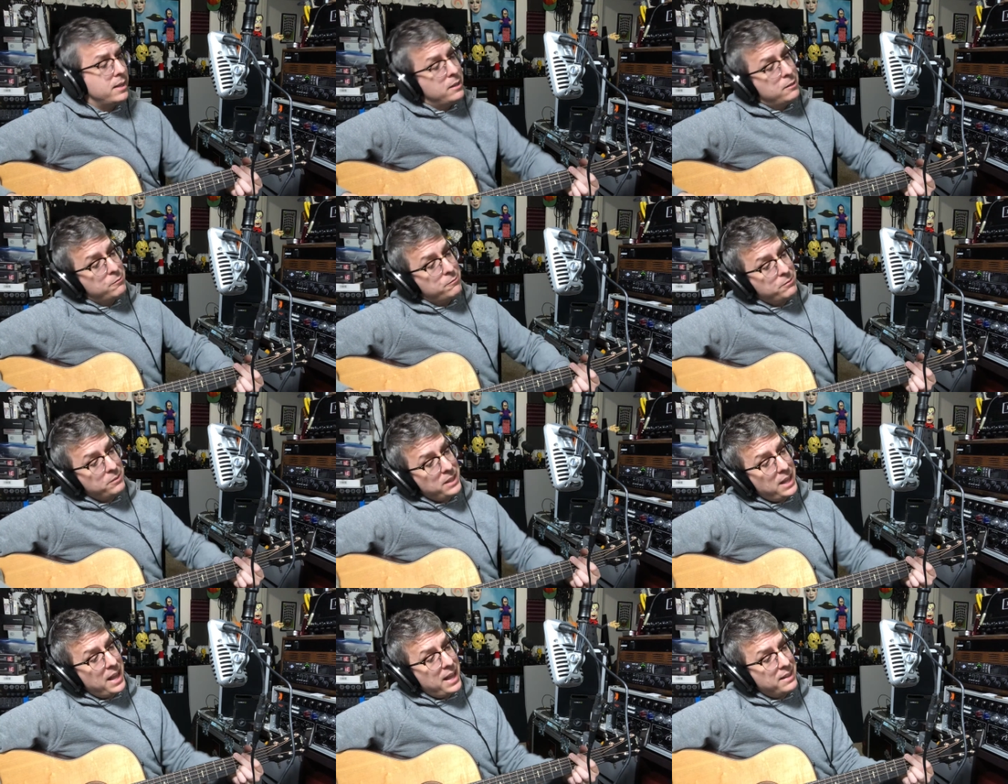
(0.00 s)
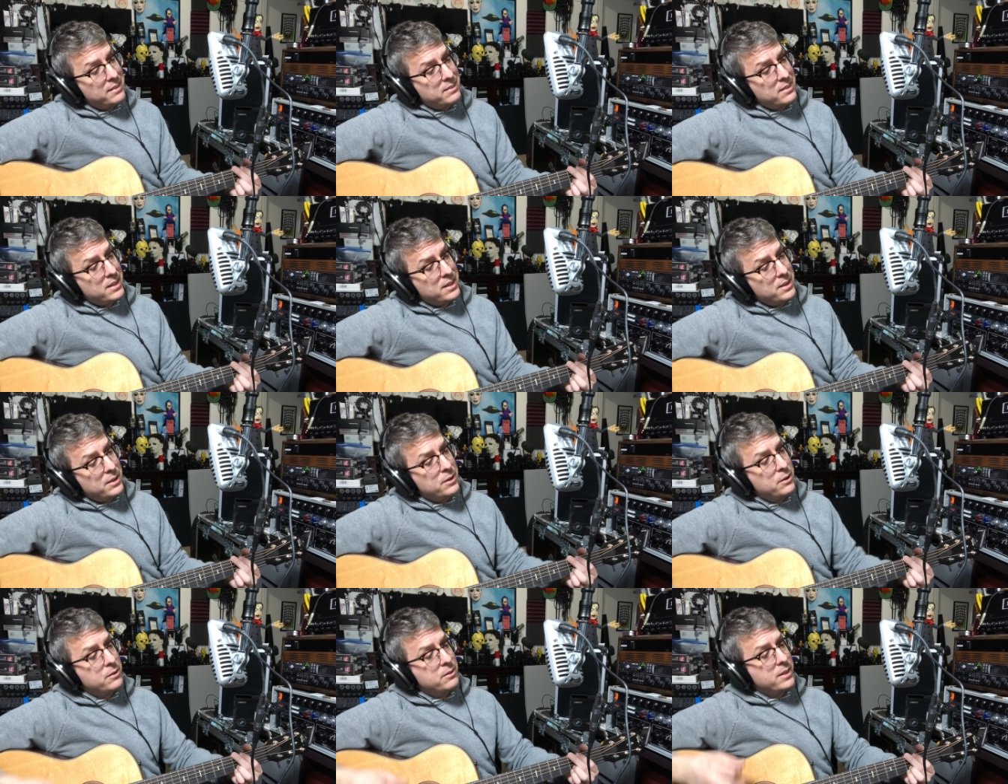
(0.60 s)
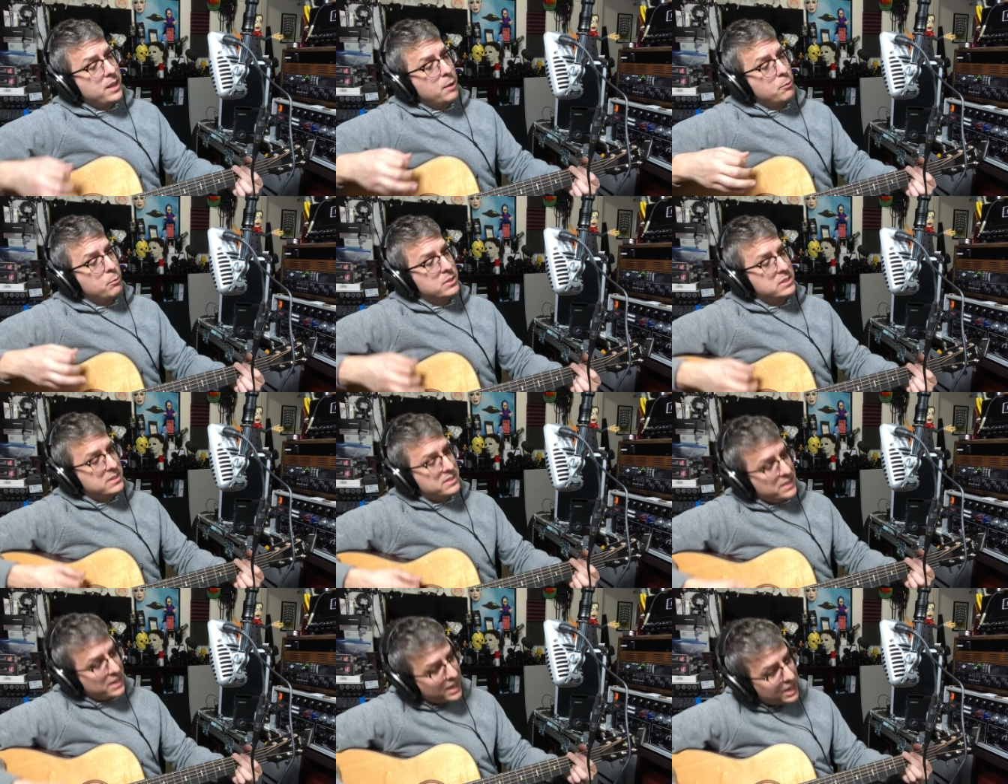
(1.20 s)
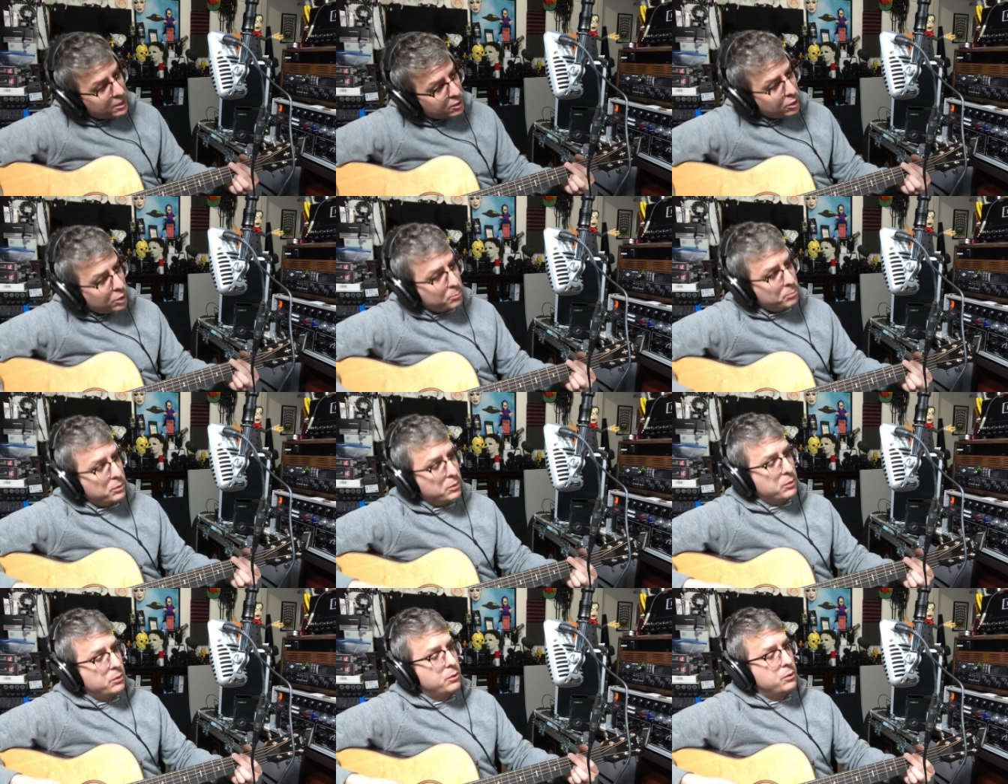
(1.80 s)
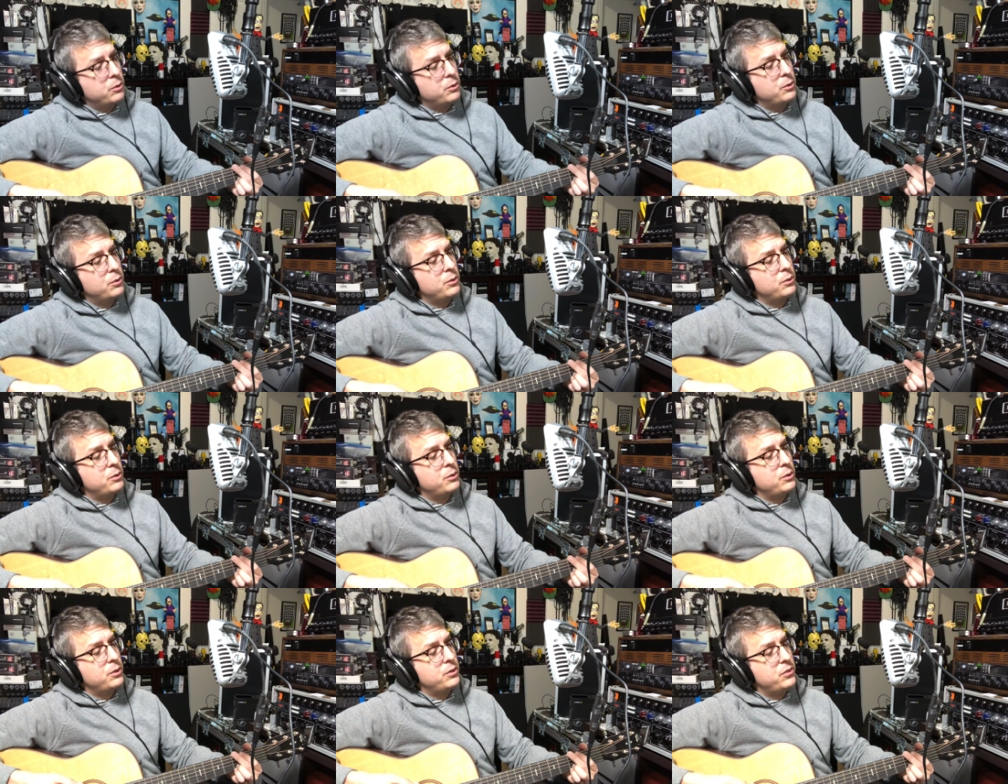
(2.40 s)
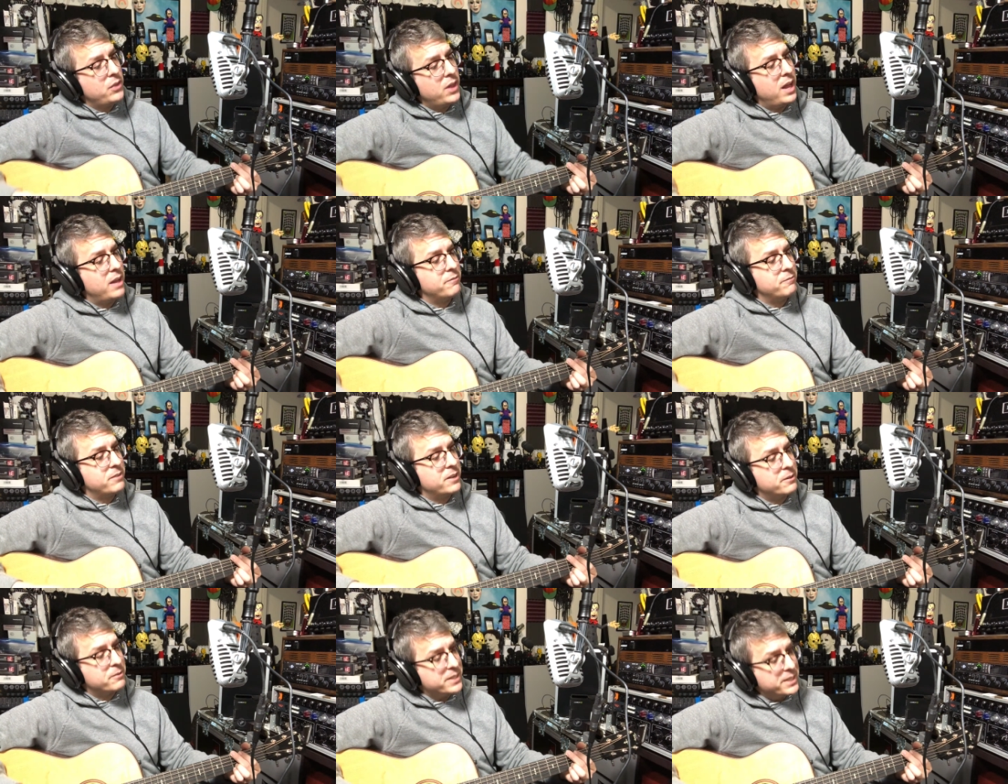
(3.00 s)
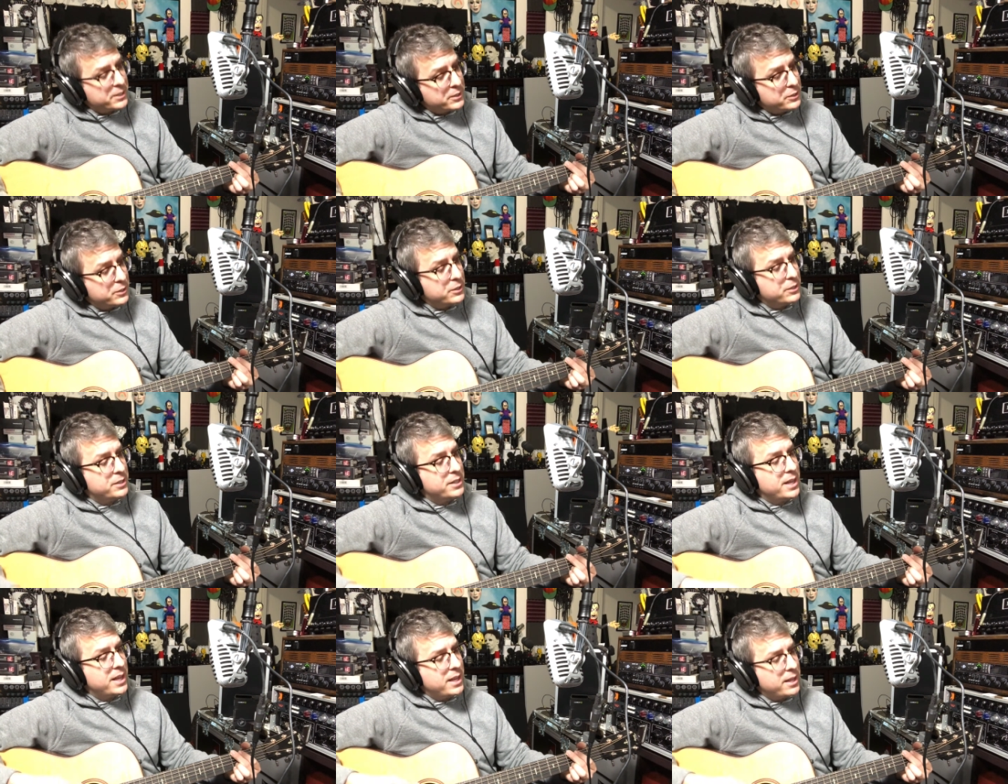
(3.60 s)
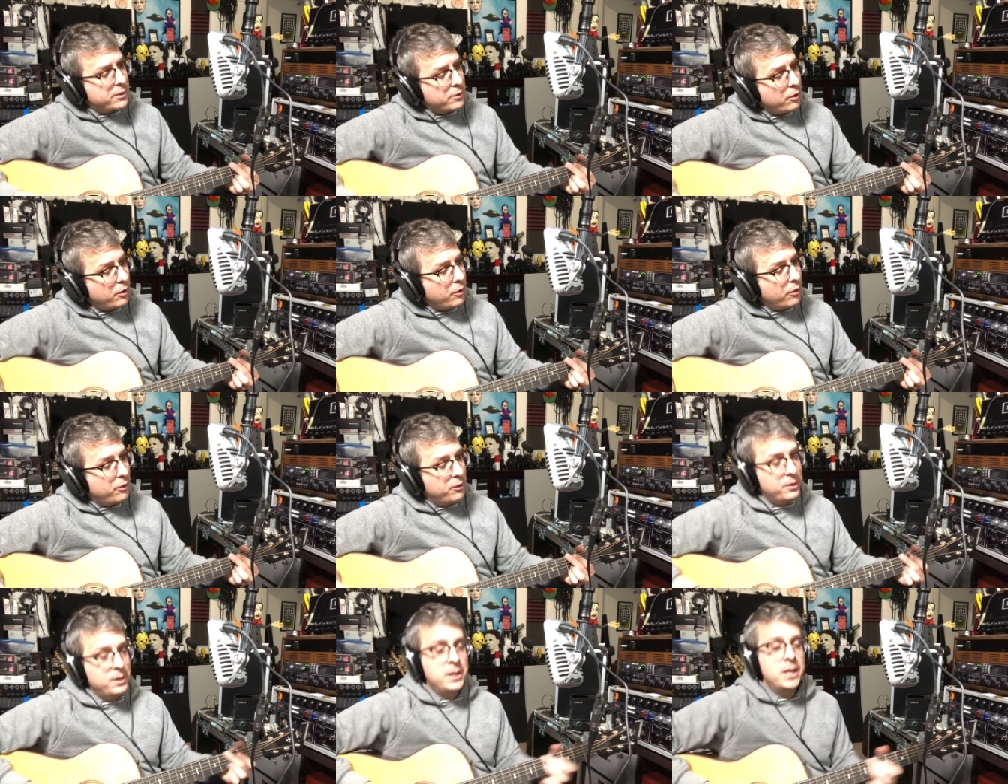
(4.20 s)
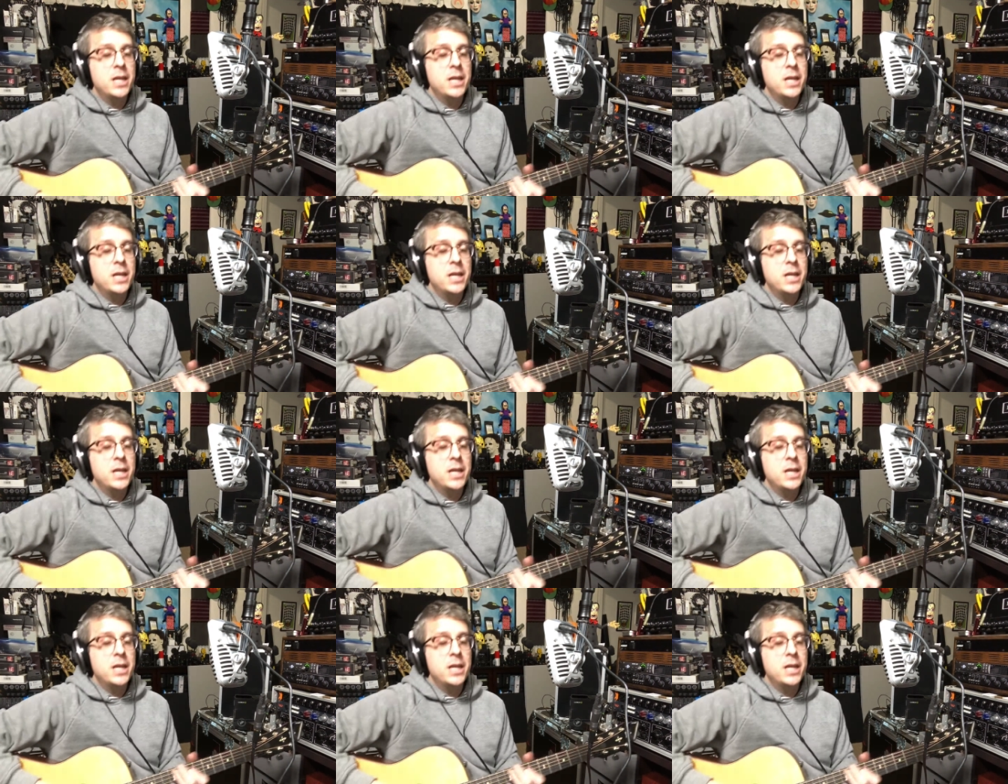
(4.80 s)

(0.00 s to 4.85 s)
Flat there, that was terrible, not very good at all.